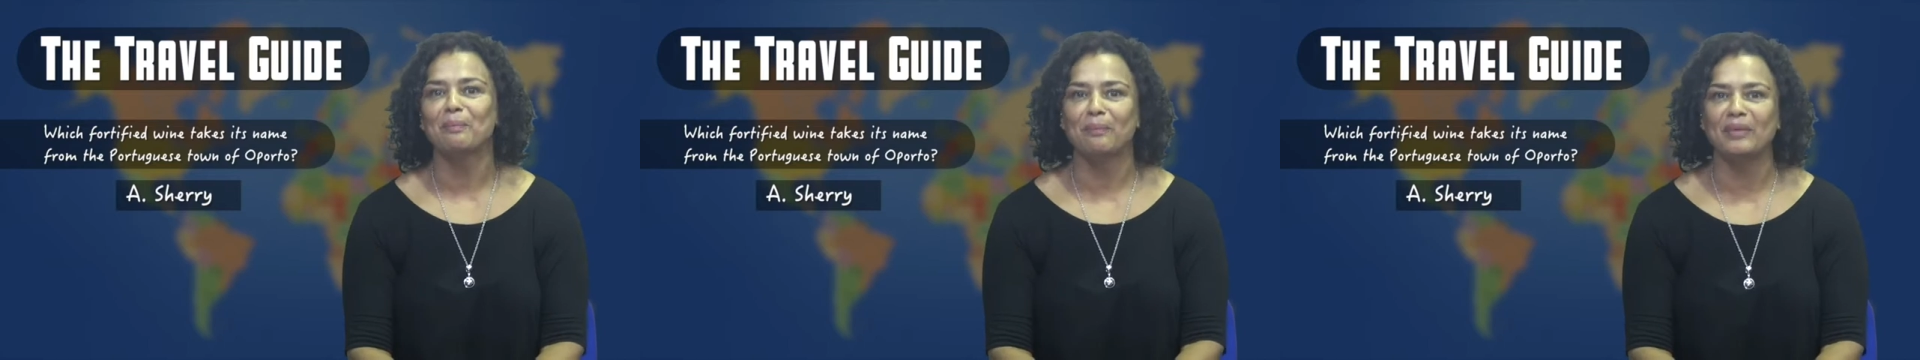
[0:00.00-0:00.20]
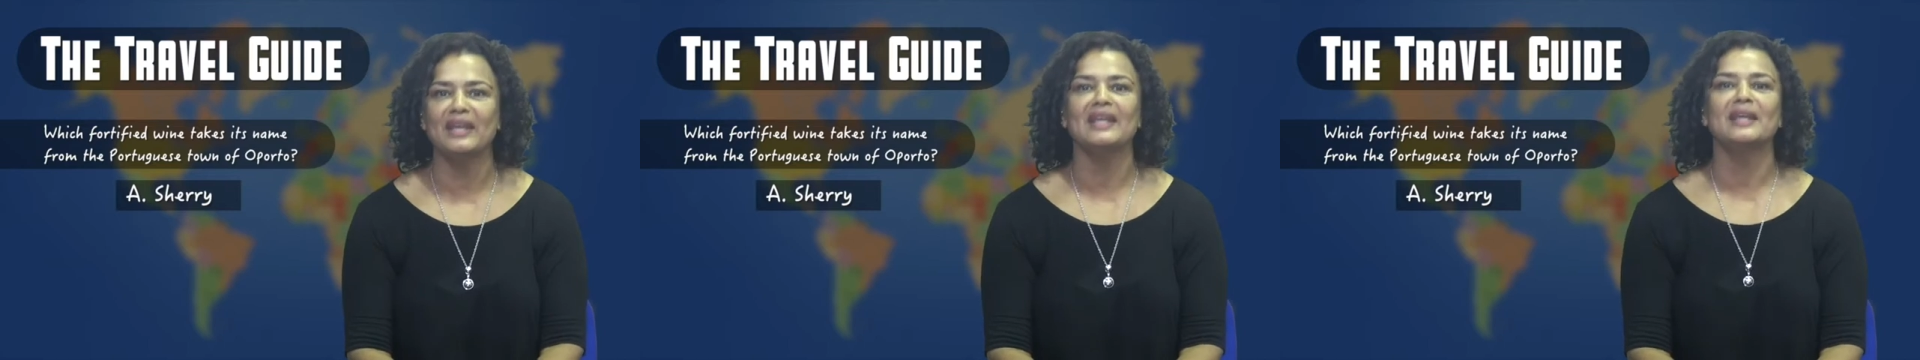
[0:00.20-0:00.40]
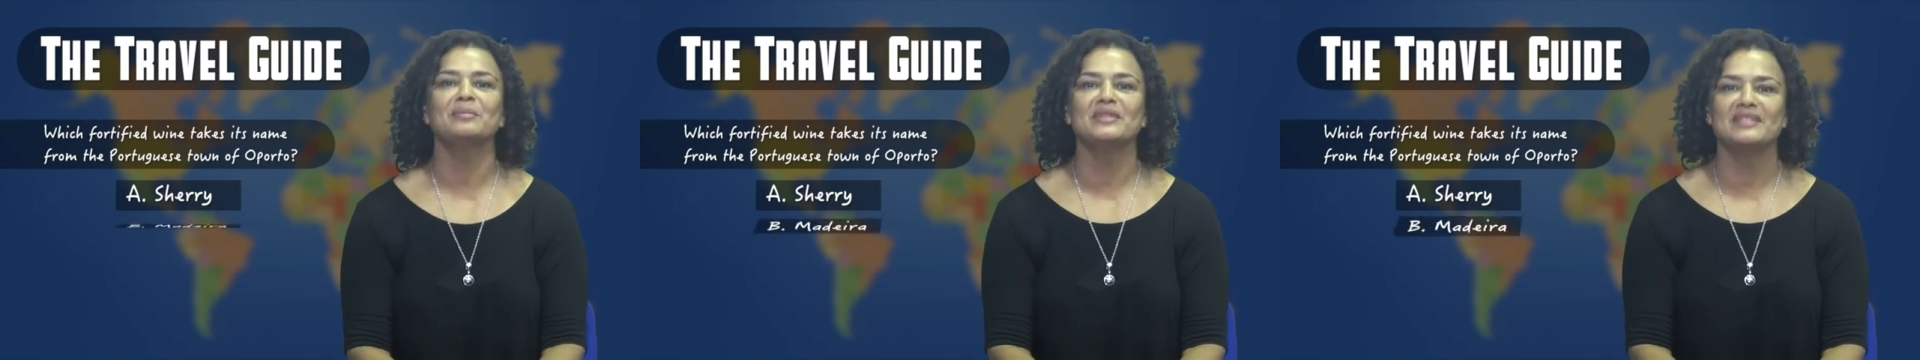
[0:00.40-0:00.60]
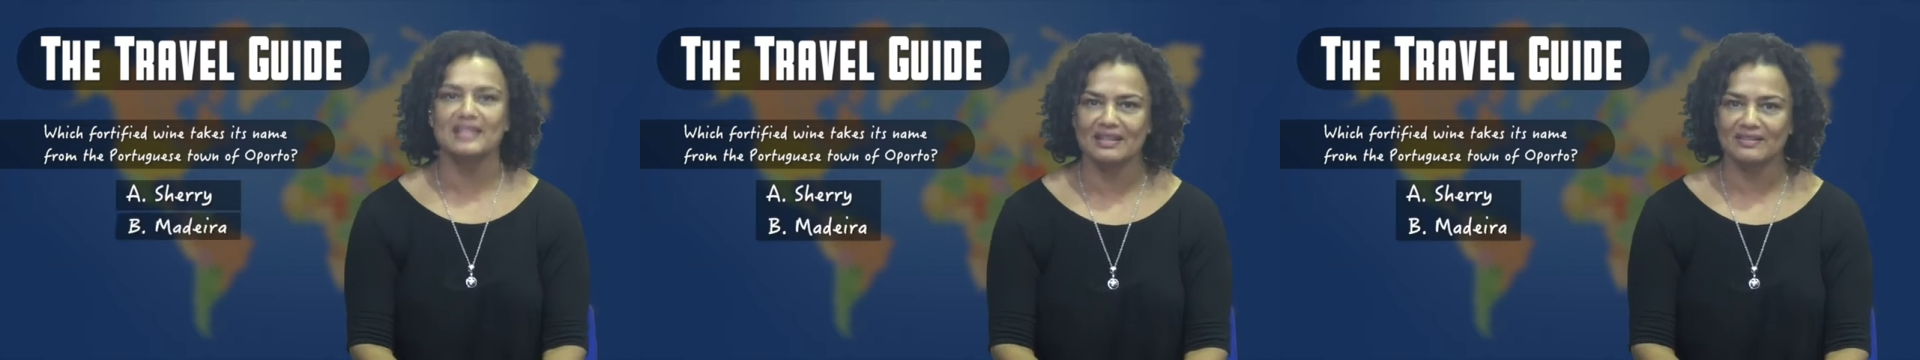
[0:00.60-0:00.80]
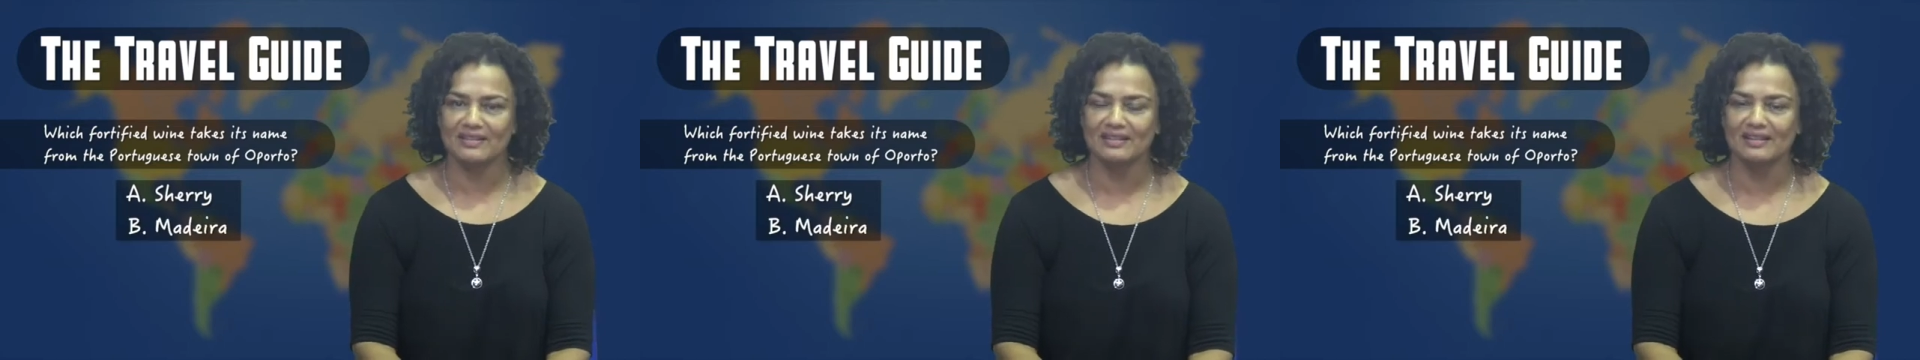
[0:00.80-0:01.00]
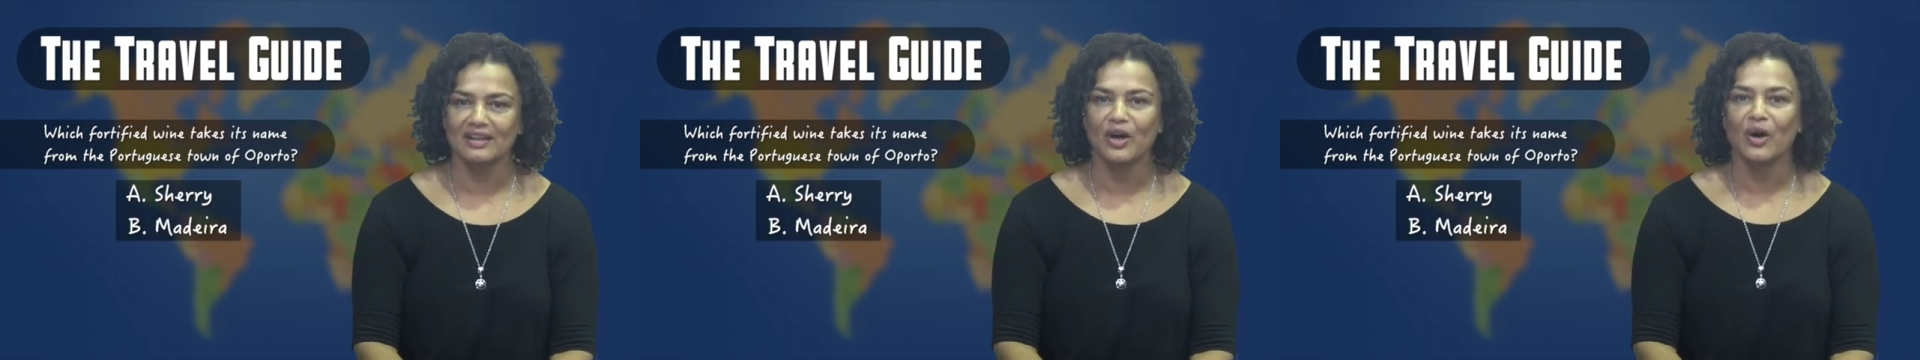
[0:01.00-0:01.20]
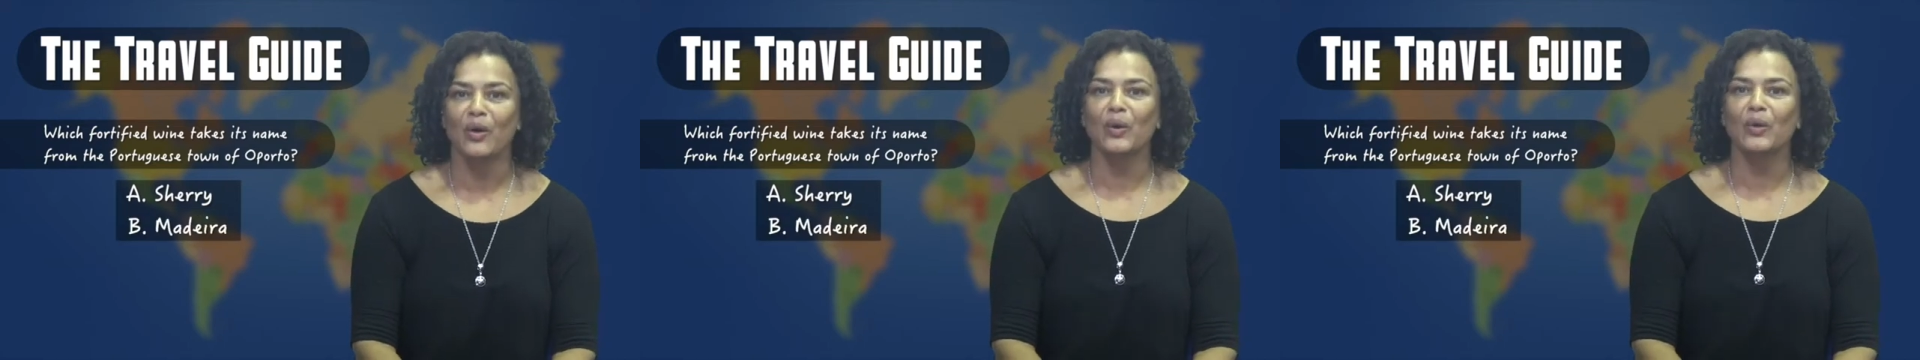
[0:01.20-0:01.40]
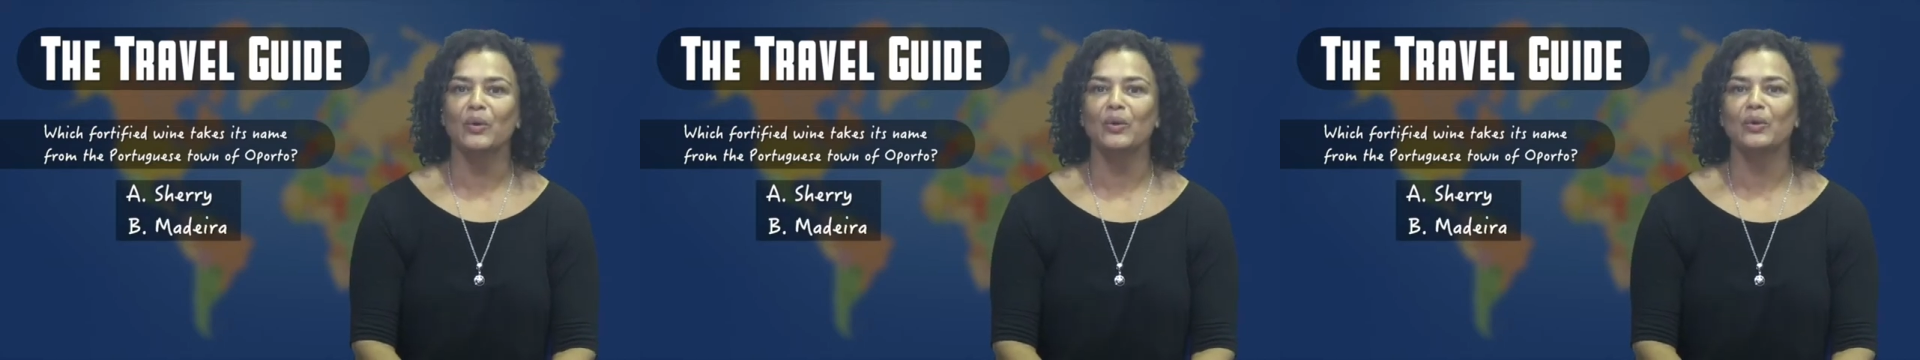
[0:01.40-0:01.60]
B, Madeira,
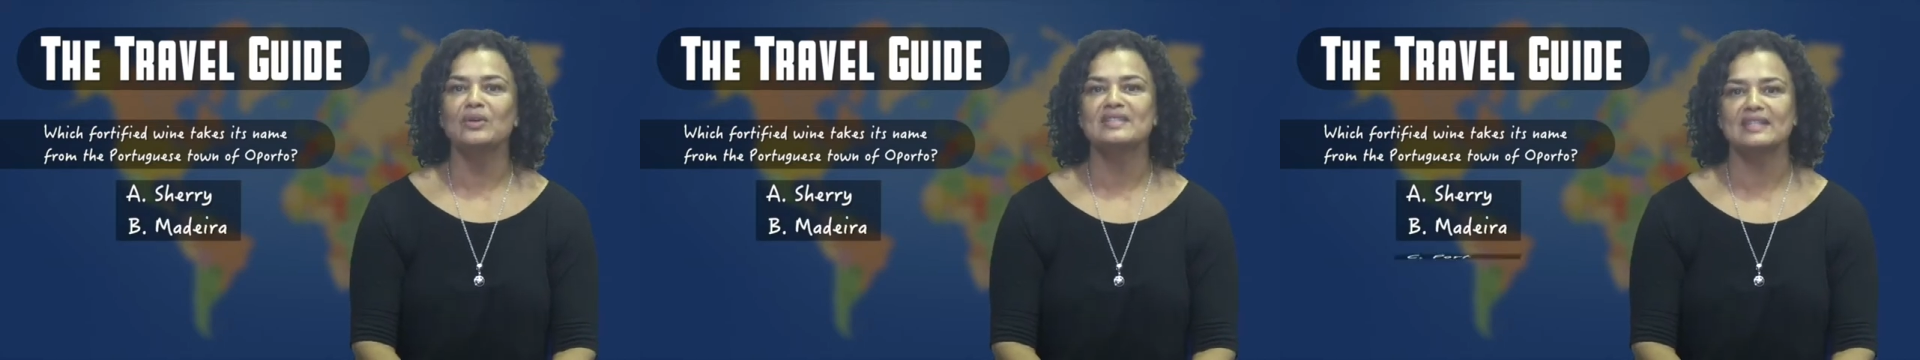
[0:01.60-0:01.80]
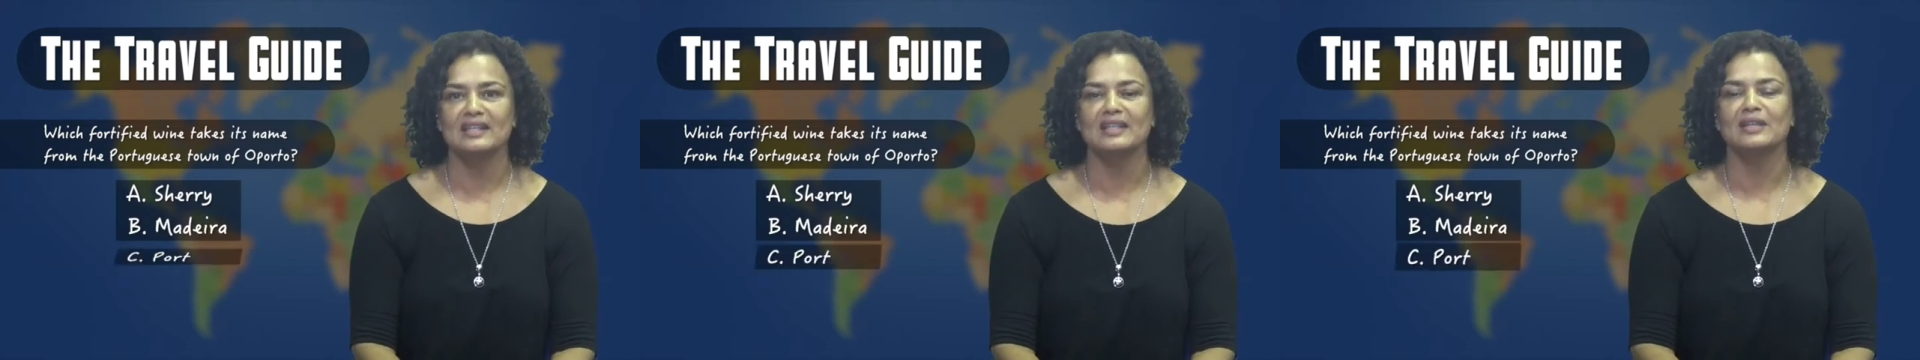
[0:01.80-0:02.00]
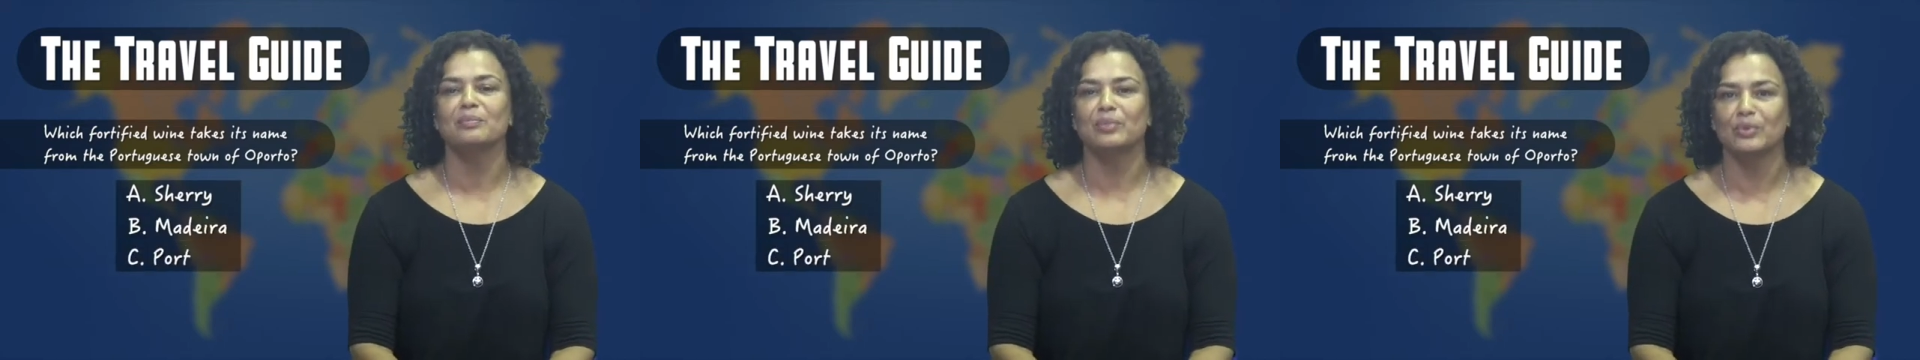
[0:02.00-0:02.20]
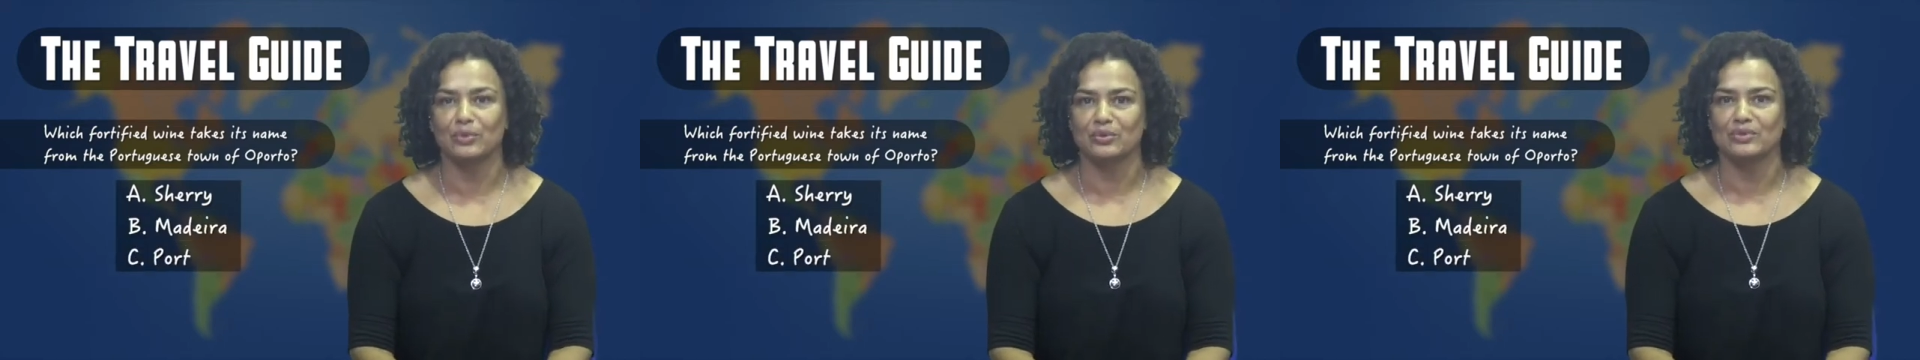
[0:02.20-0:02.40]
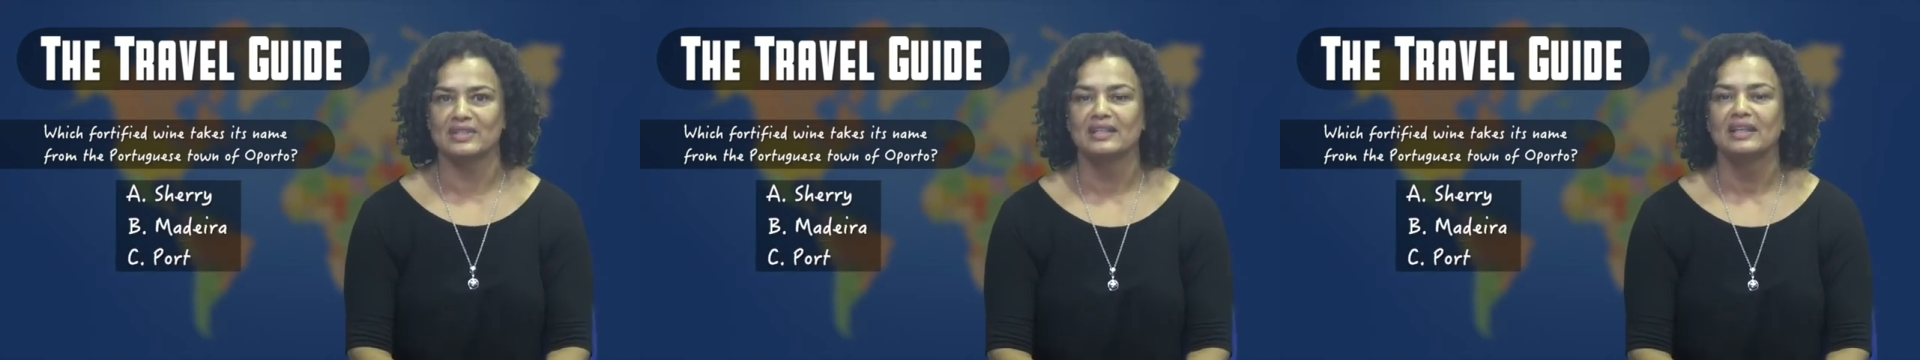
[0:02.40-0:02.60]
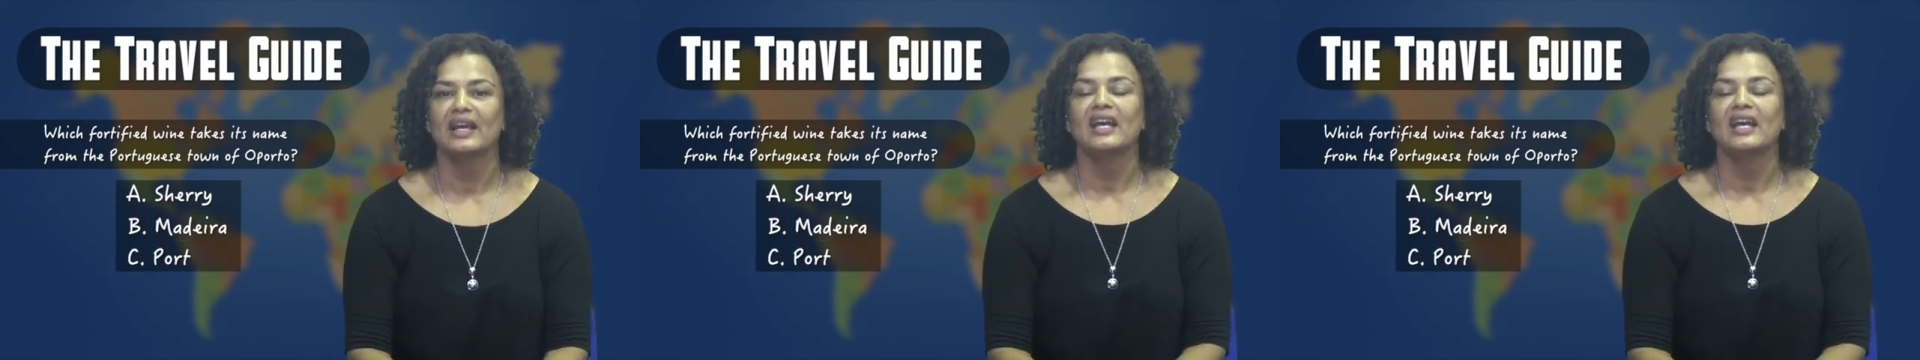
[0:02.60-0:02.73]
or C, Port?